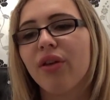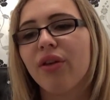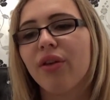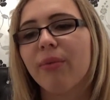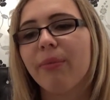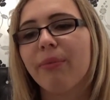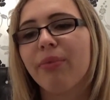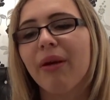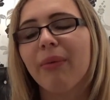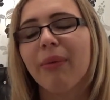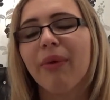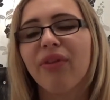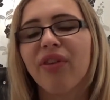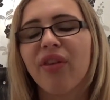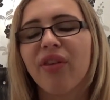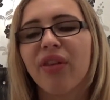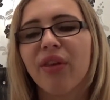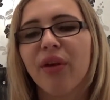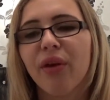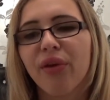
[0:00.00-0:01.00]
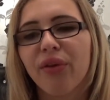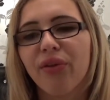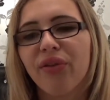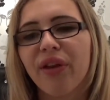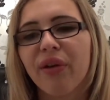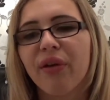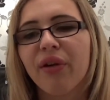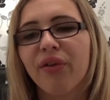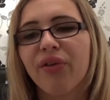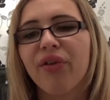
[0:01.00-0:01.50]
brothers of the
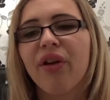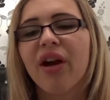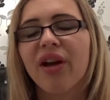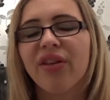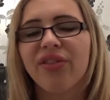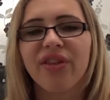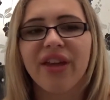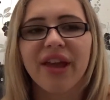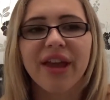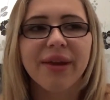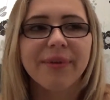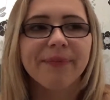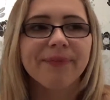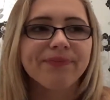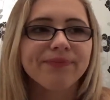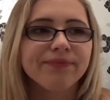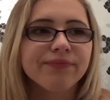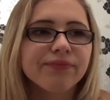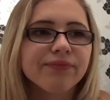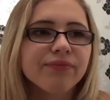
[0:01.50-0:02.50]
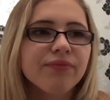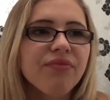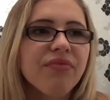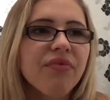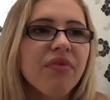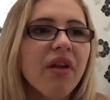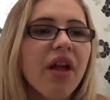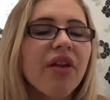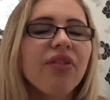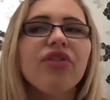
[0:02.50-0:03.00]
secret society,
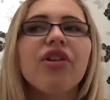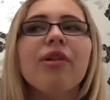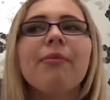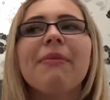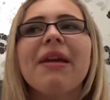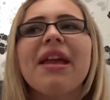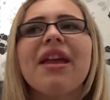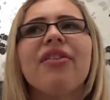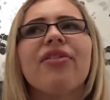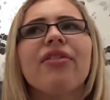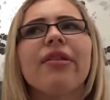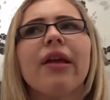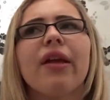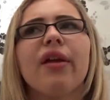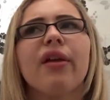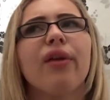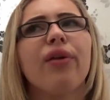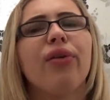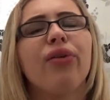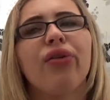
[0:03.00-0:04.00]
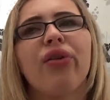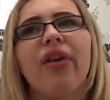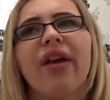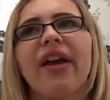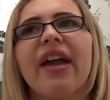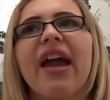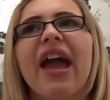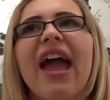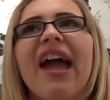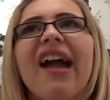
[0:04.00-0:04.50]
and she meets Logan's
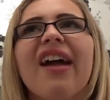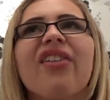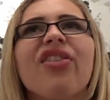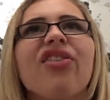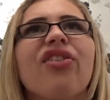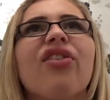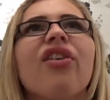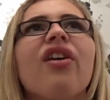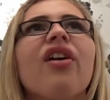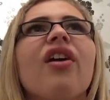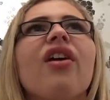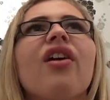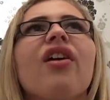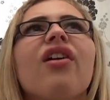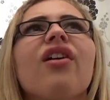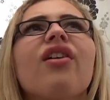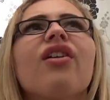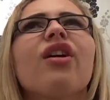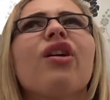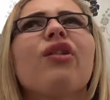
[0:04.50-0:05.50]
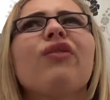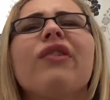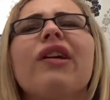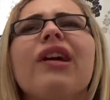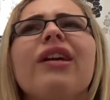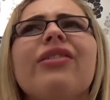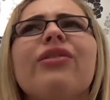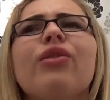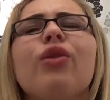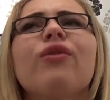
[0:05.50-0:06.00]
like
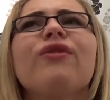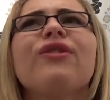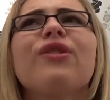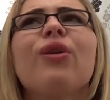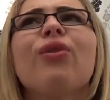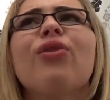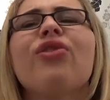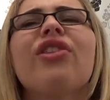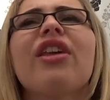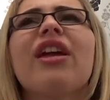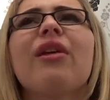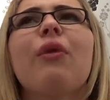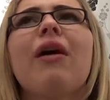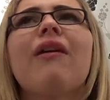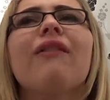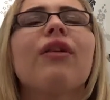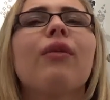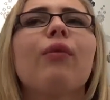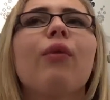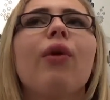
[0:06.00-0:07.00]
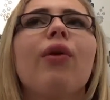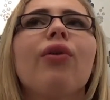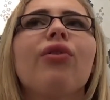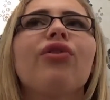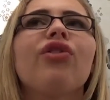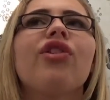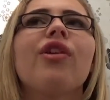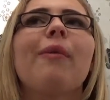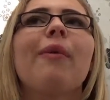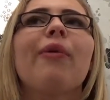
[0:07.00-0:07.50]
ex-girlfriend or fiance, whatever it was,
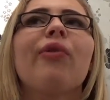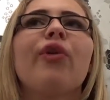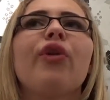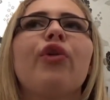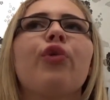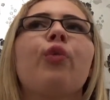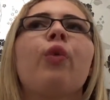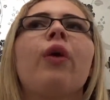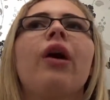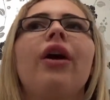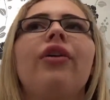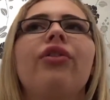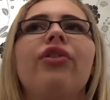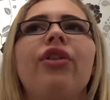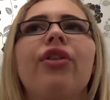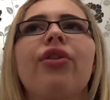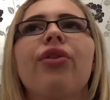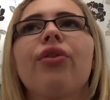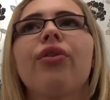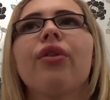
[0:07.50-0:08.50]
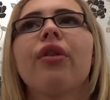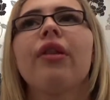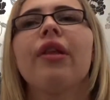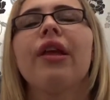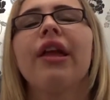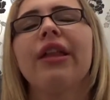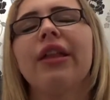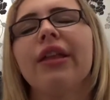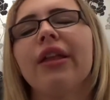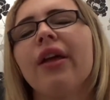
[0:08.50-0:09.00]
and she puts all these words
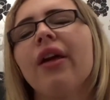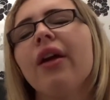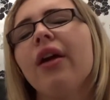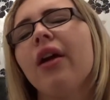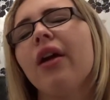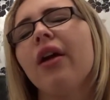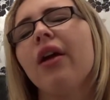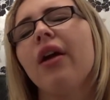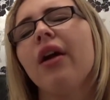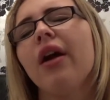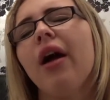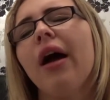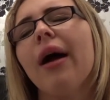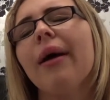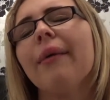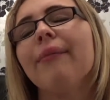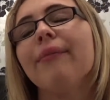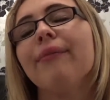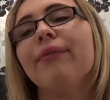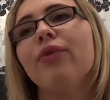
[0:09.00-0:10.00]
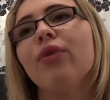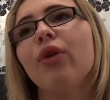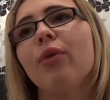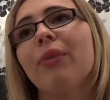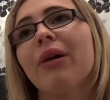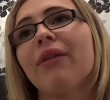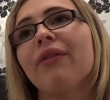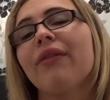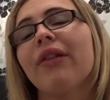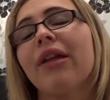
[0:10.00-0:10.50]
in not
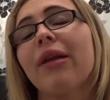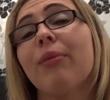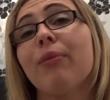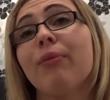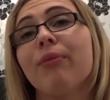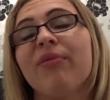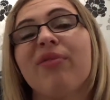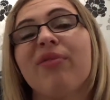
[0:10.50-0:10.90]
Bethany,